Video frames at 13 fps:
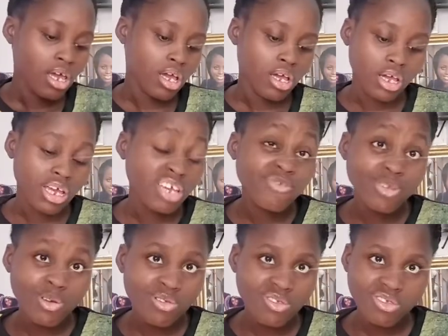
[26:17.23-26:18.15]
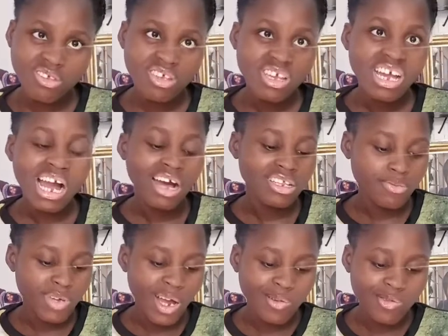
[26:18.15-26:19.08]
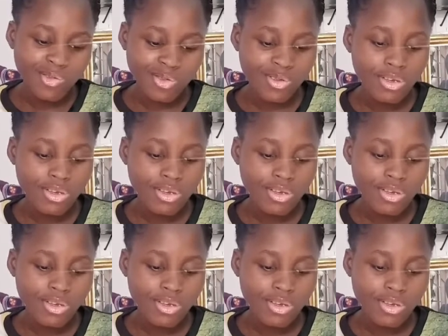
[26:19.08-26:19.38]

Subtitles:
If not, count me out.